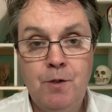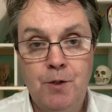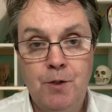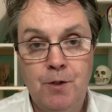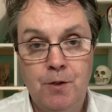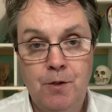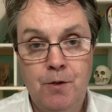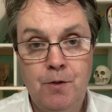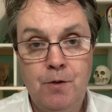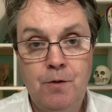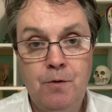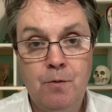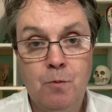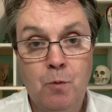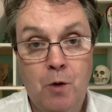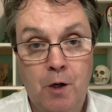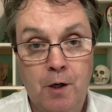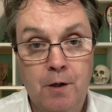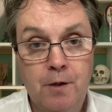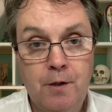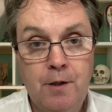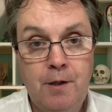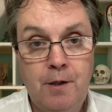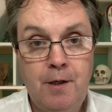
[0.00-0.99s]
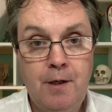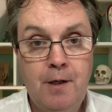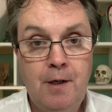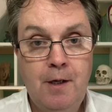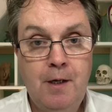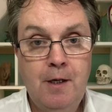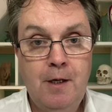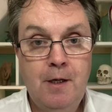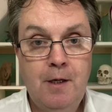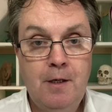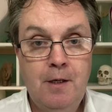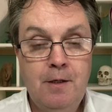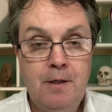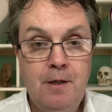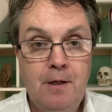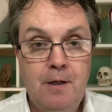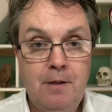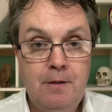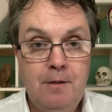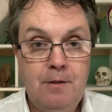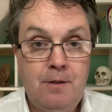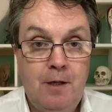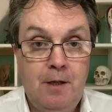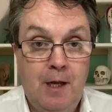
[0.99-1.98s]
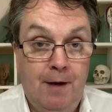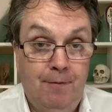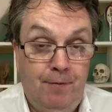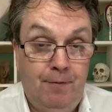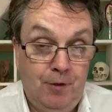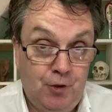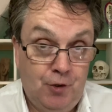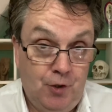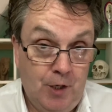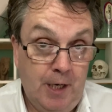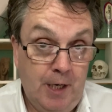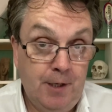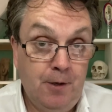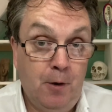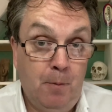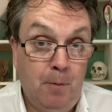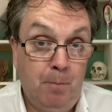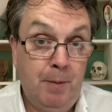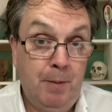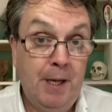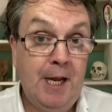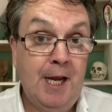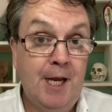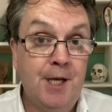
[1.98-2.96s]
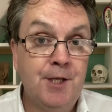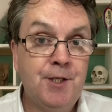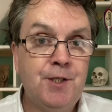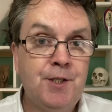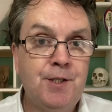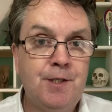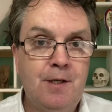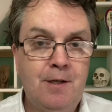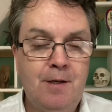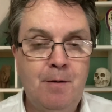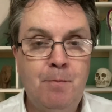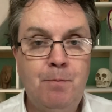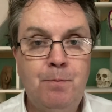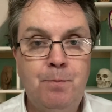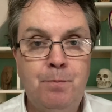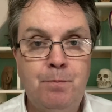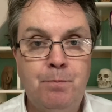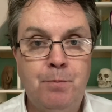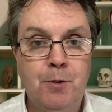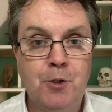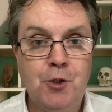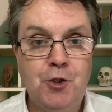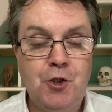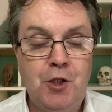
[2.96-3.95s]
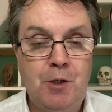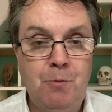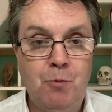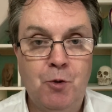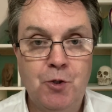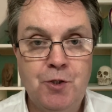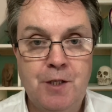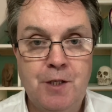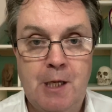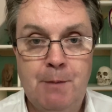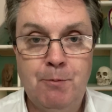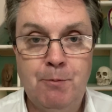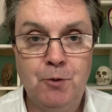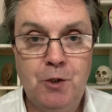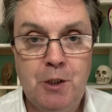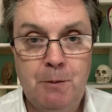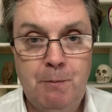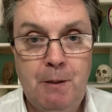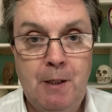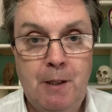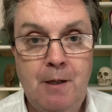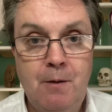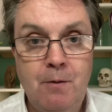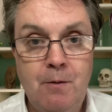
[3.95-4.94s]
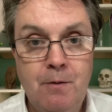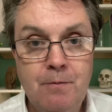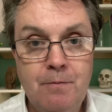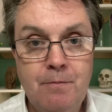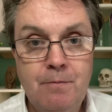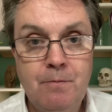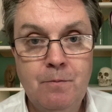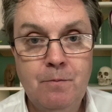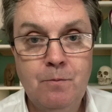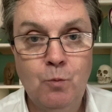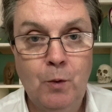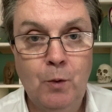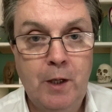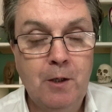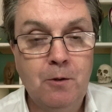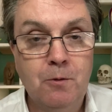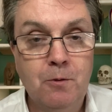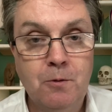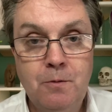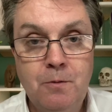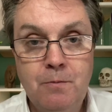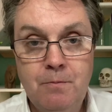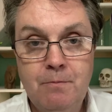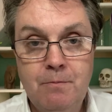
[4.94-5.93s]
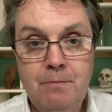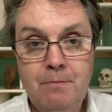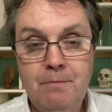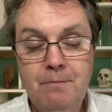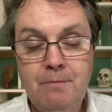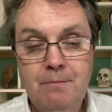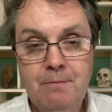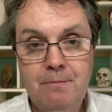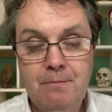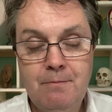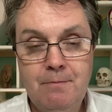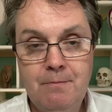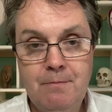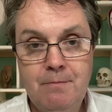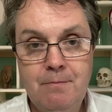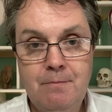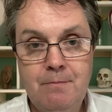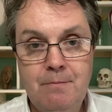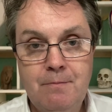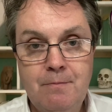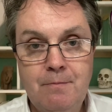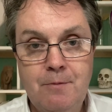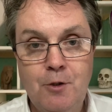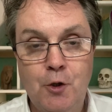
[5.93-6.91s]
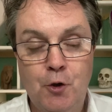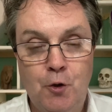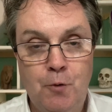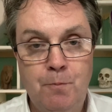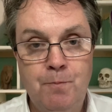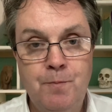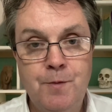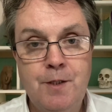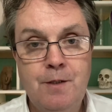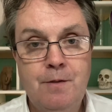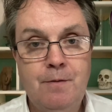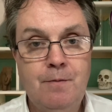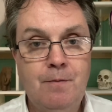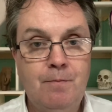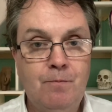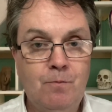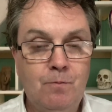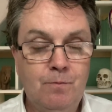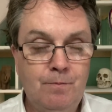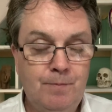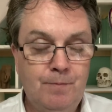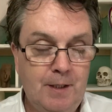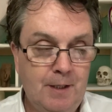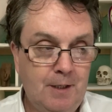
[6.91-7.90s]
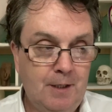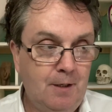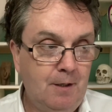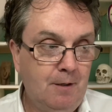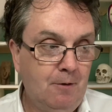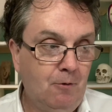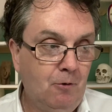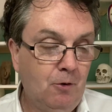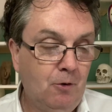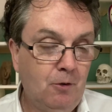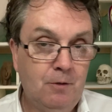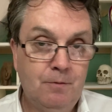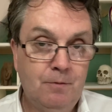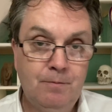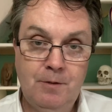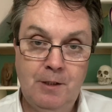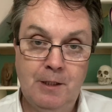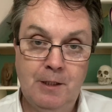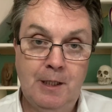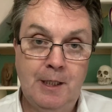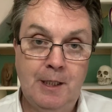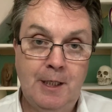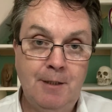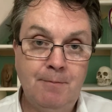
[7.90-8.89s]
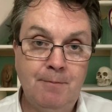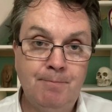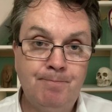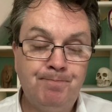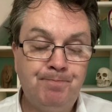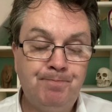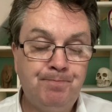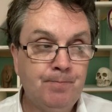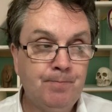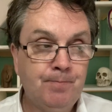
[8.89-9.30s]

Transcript: to work having tried her best, but she wasn't able to be well groomed or clean.